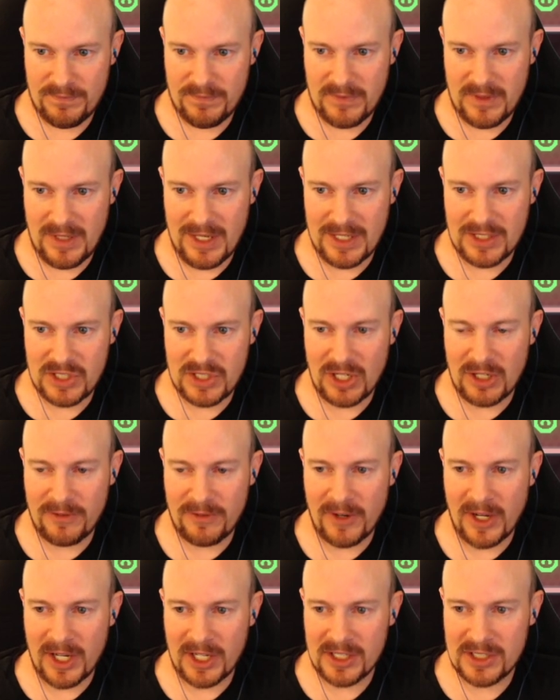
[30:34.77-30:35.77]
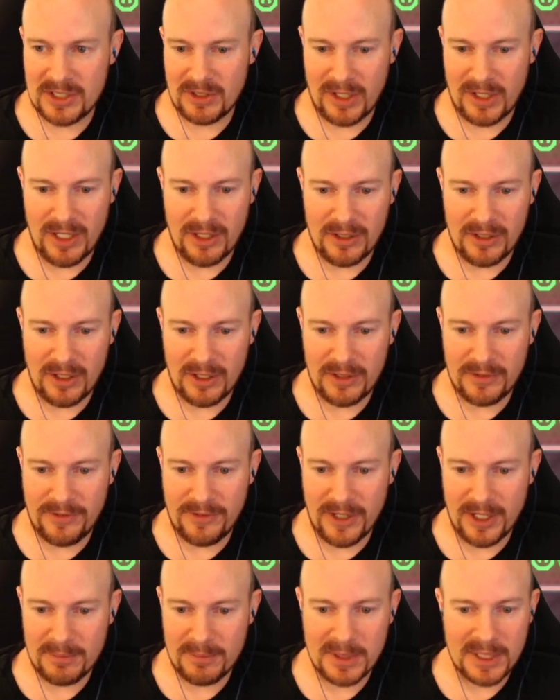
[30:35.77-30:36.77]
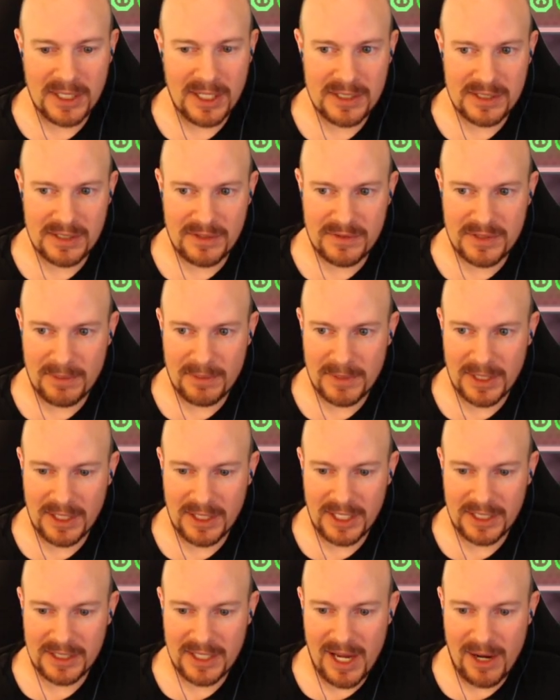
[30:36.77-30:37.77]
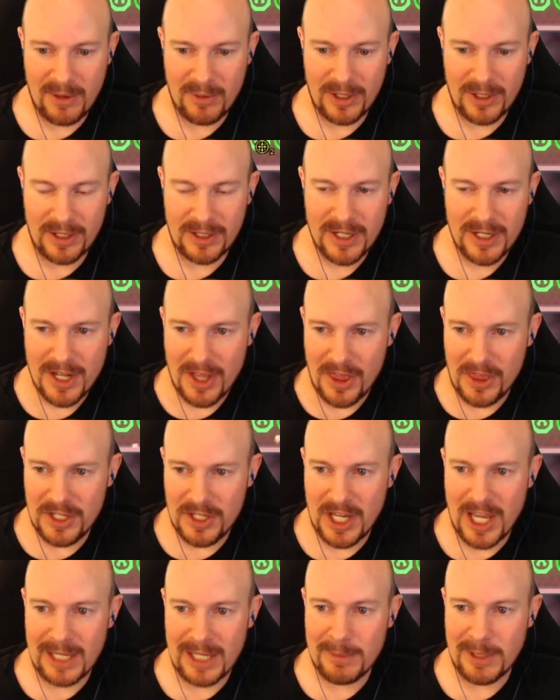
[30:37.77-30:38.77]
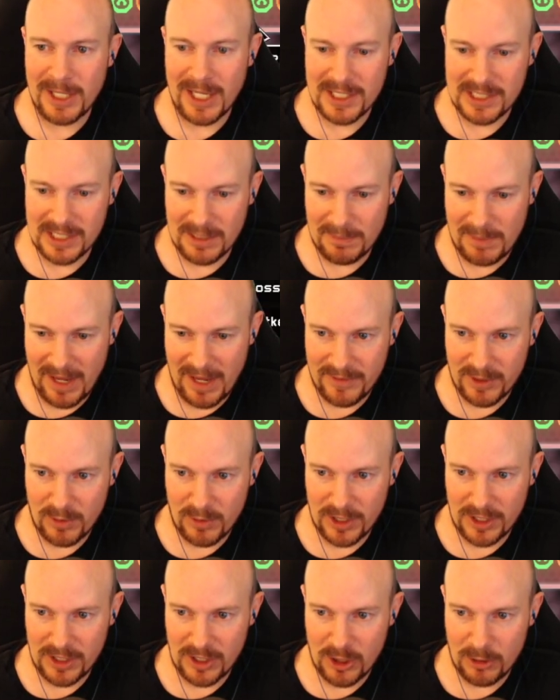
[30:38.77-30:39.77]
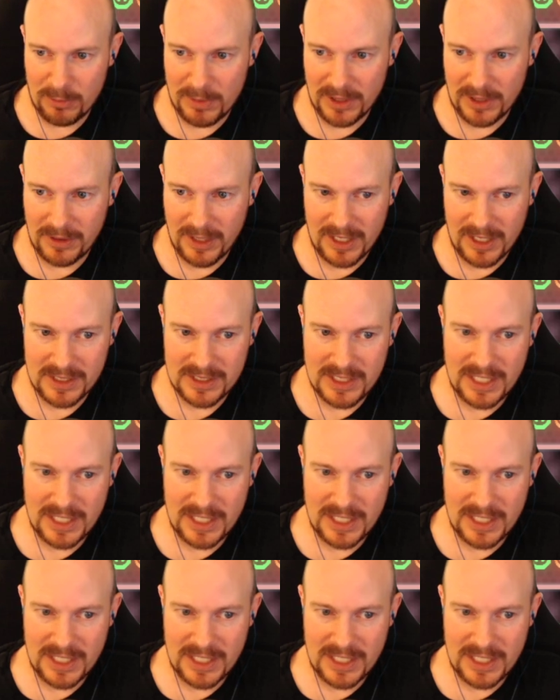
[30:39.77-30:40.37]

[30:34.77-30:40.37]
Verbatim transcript: as terrifying as they are, are fun because of something like that where the enemy ends up having one of the OP things.